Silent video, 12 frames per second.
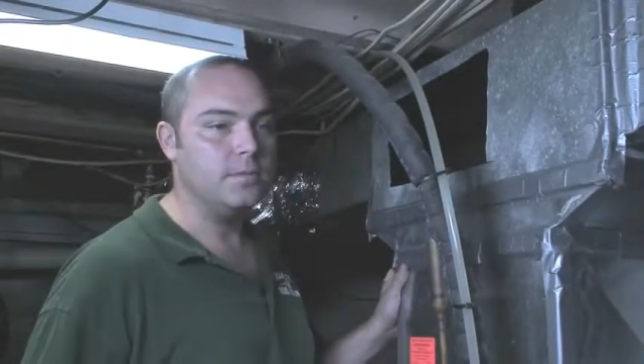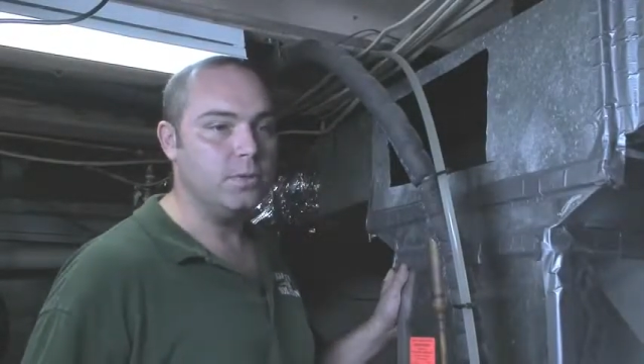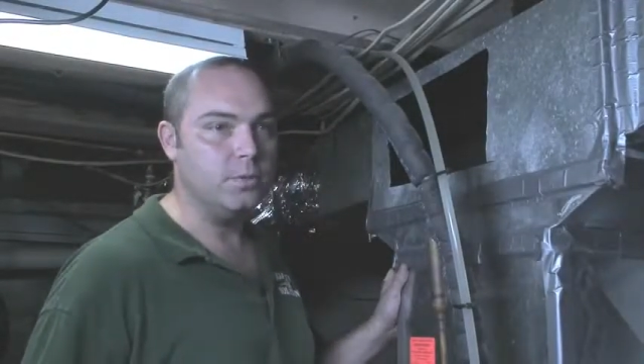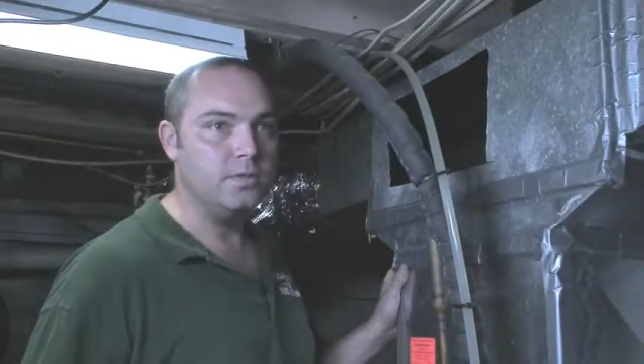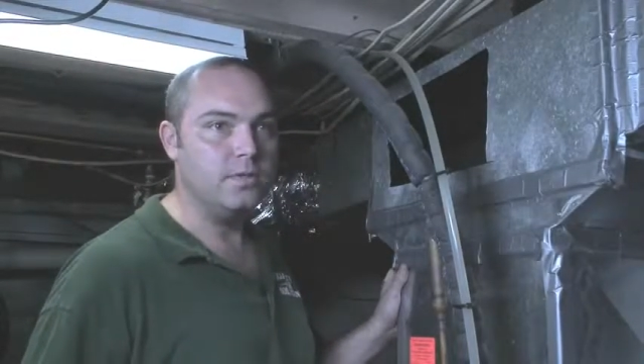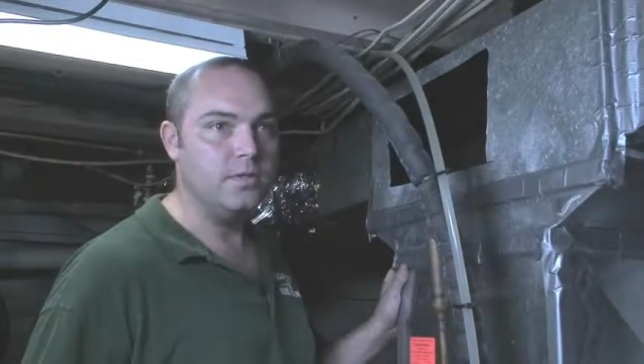
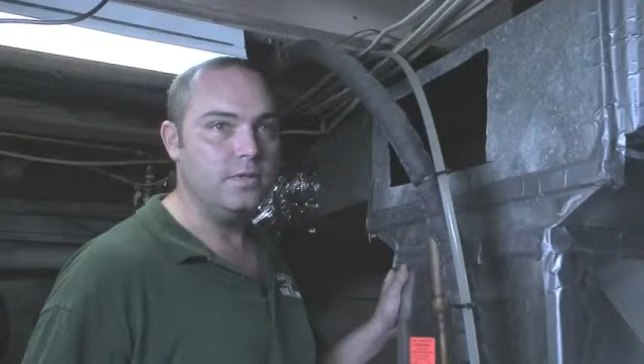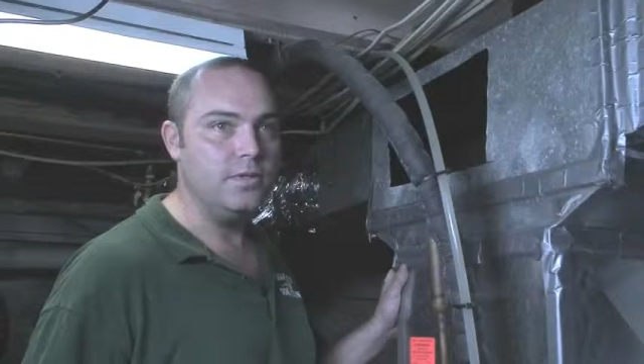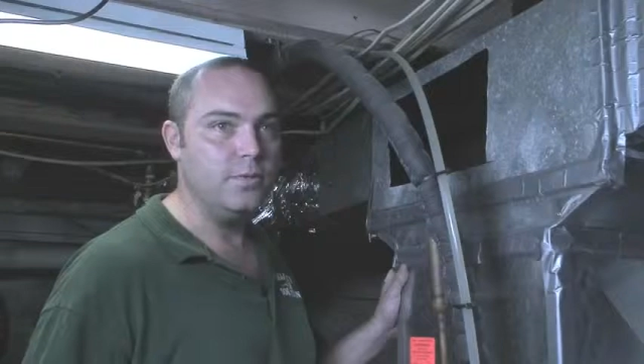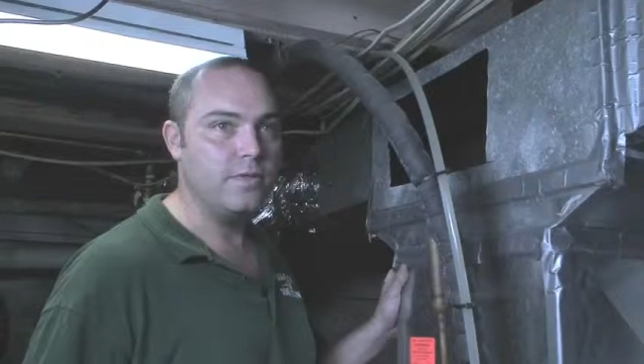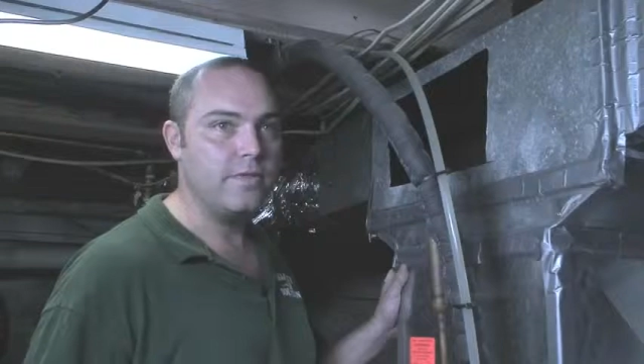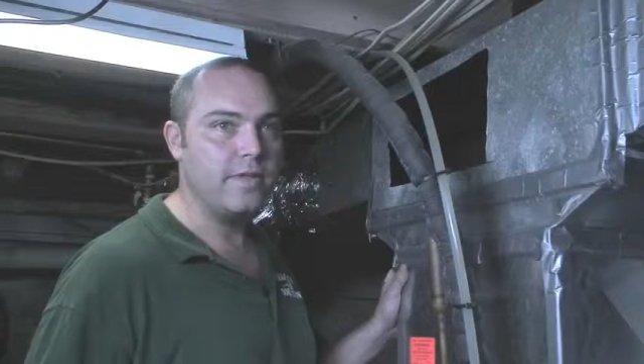
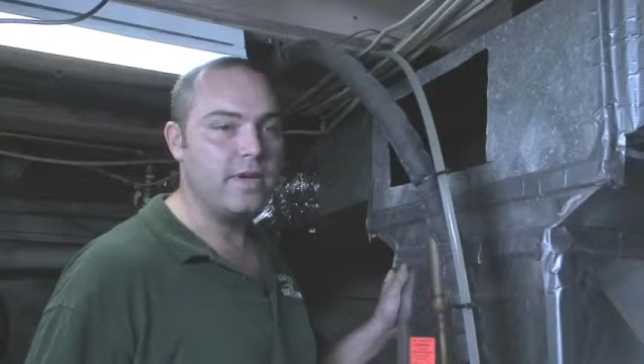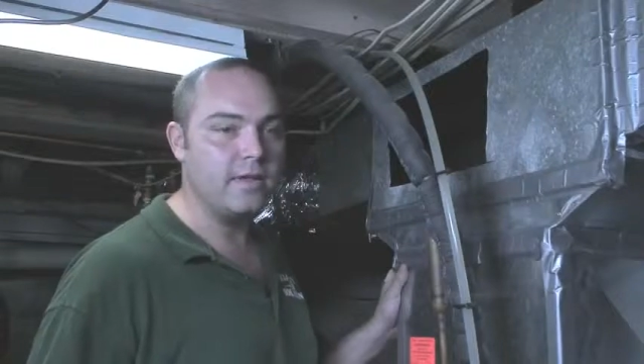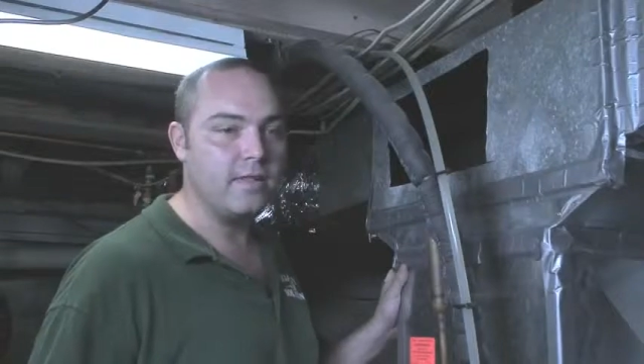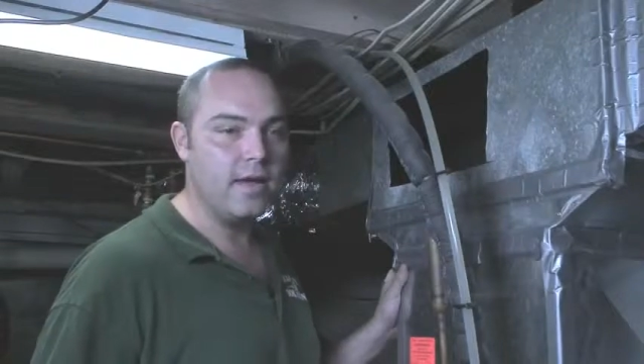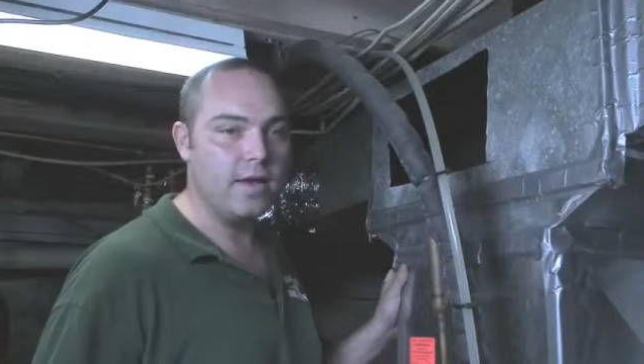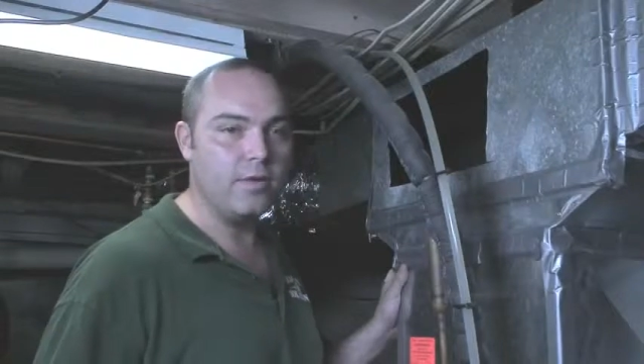you would
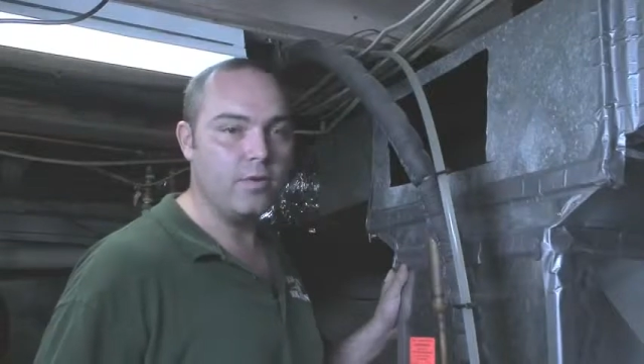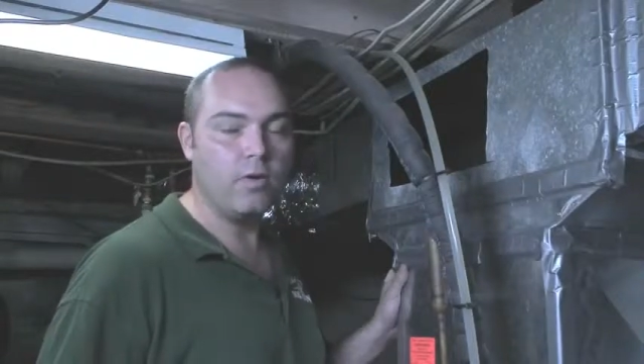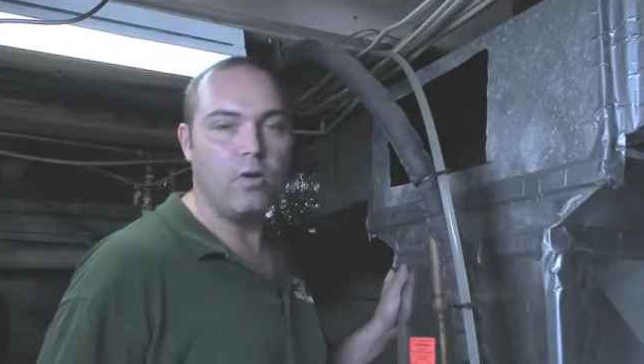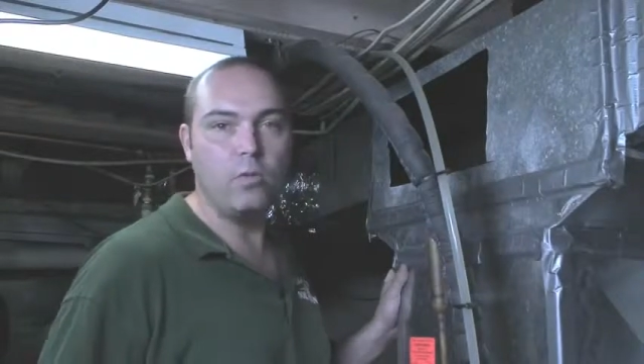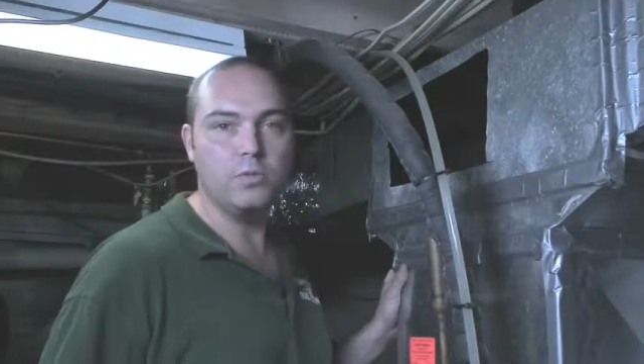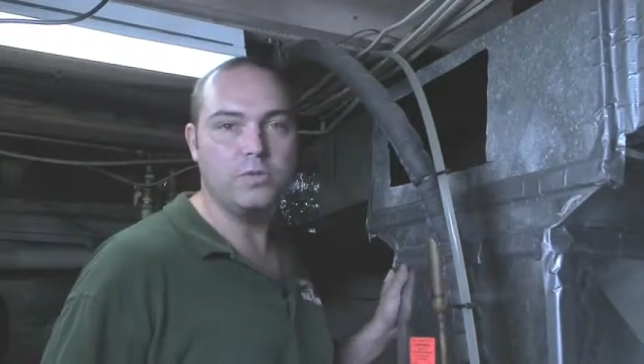think that
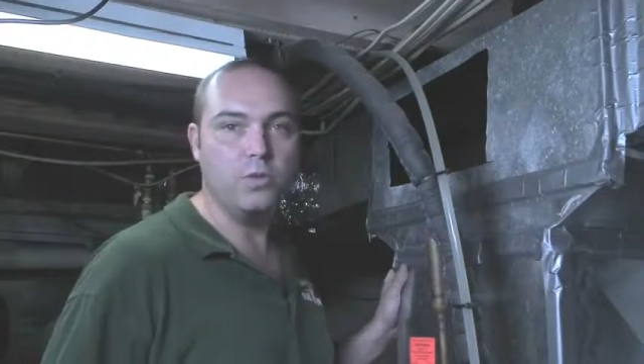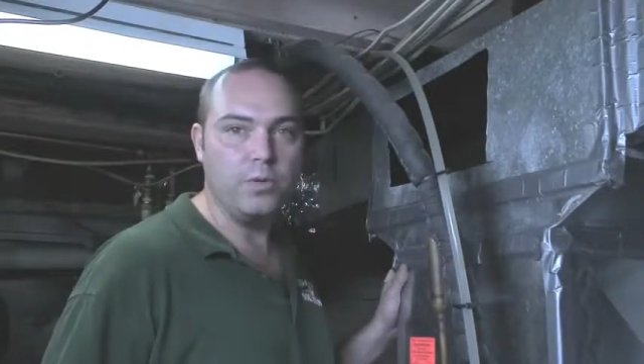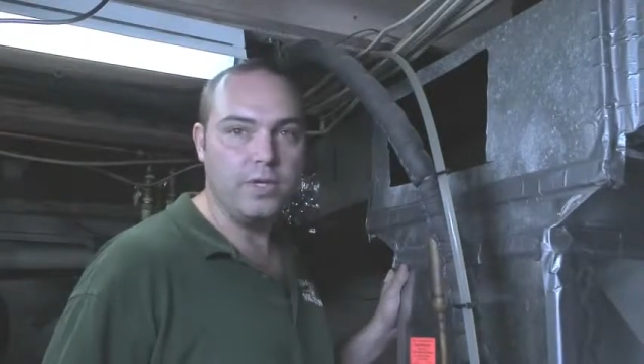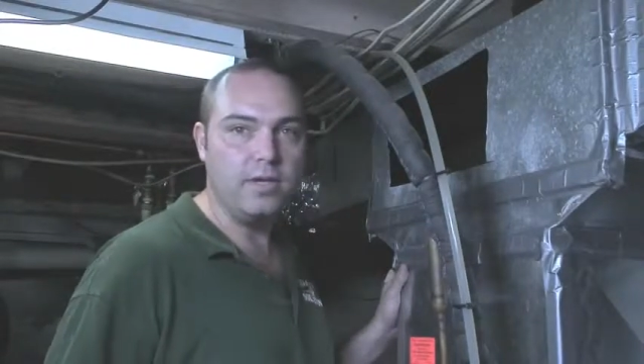newer homes don't